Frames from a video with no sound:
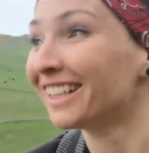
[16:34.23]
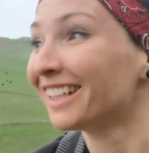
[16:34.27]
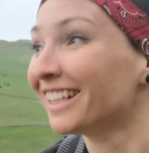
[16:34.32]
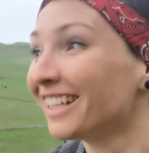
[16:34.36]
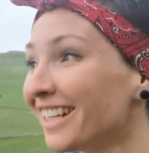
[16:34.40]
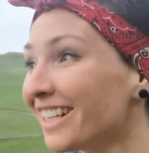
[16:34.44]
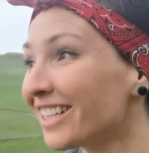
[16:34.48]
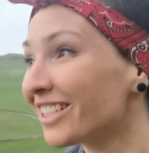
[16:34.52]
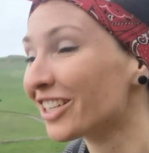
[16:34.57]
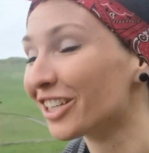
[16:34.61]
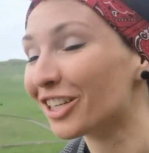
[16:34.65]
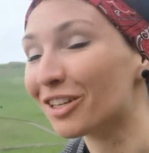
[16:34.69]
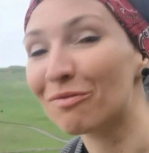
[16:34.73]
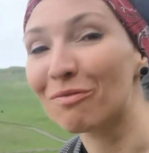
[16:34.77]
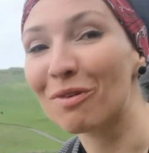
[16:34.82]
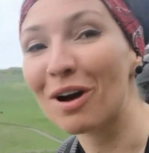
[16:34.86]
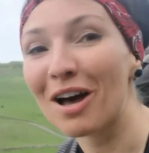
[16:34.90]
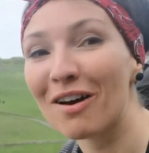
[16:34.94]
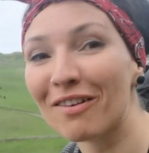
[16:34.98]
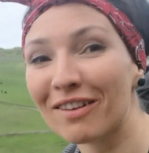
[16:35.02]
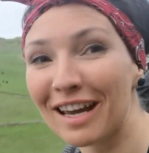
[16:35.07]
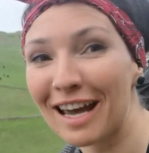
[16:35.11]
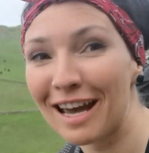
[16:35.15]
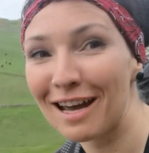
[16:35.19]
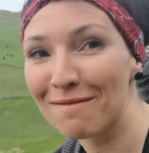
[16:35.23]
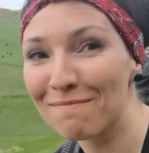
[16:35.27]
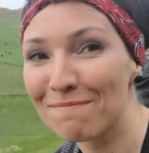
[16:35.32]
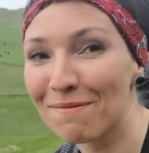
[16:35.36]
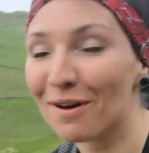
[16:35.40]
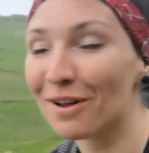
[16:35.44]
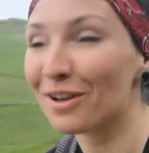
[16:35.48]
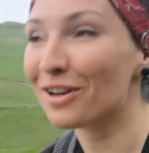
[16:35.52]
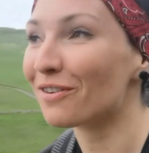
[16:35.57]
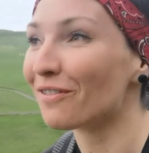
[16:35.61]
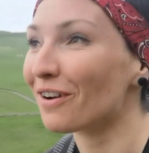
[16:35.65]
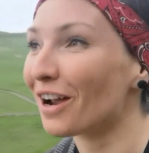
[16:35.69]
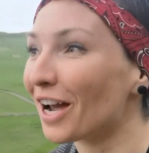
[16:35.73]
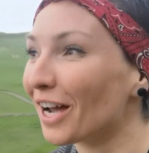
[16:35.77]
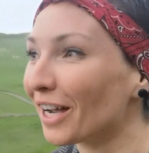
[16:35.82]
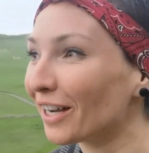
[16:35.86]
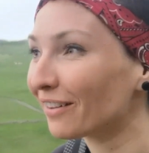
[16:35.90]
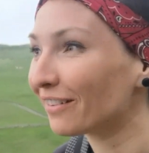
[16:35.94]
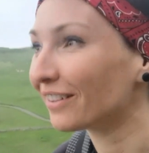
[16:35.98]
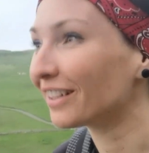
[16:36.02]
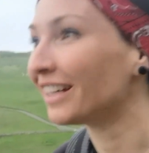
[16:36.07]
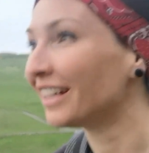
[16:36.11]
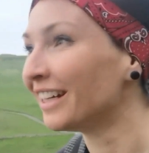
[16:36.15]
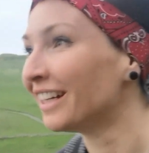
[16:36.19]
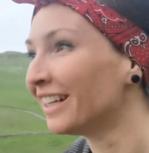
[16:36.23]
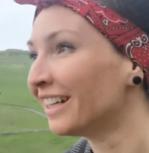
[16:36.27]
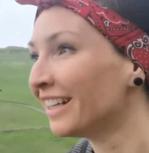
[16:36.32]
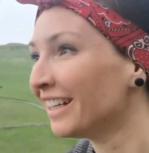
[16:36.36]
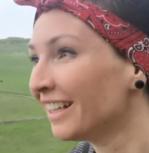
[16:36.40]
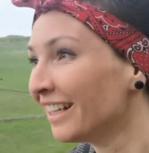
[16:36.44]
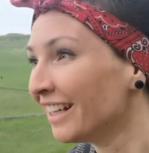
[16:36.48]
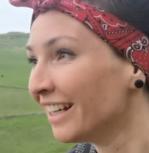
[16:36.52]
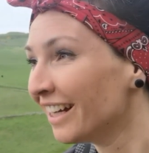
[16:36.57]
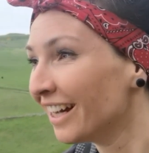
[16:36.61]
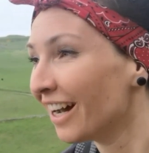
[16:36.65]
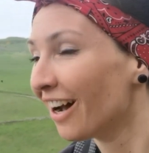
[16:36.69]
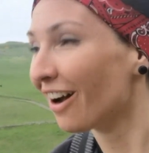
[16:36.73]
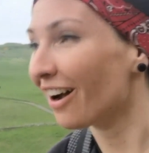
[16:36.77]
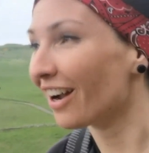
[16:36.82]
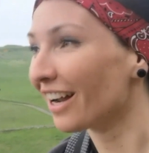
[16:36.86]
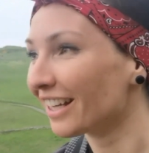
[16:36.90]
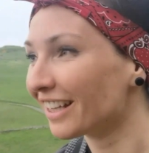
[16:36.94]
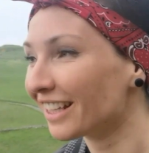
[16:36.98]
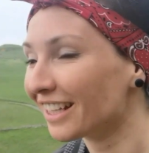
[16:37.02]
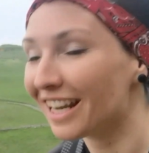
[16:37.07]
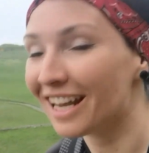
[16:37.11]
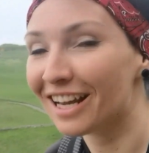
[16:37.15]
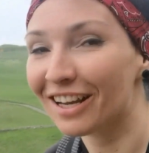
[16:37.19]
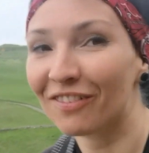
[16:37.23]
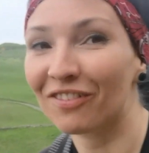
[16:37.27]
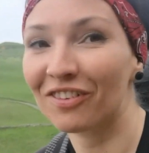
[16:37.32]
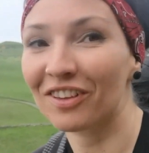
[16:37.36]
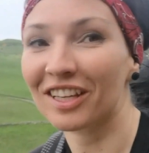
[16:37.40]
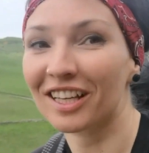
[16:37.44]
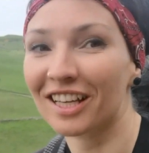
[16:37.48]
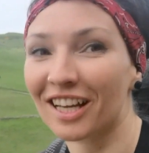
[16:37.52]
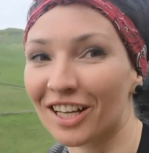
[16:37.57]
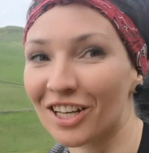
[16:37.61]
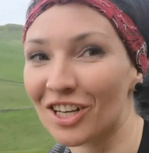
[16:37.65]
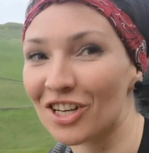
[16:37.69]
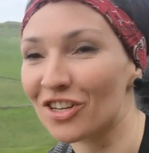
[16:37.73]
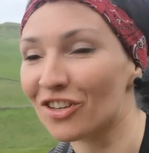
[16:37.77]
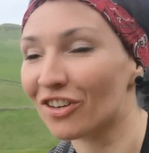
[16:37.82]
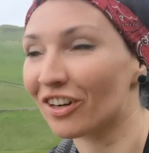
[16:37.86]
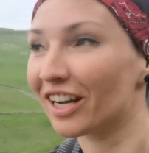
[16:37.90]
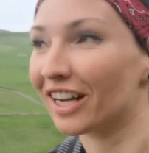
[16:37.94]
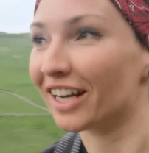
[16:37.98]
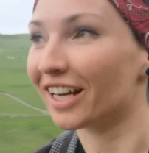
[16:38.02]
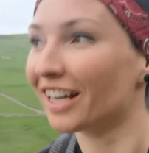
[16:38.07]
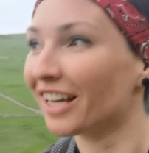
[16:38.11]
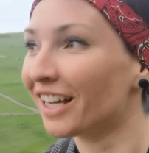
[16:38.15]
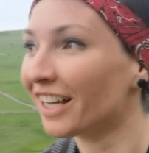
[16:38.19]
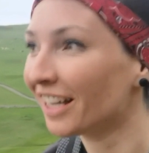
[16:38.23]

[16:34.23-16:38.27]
She can wild camp on her own, hike the length of the country,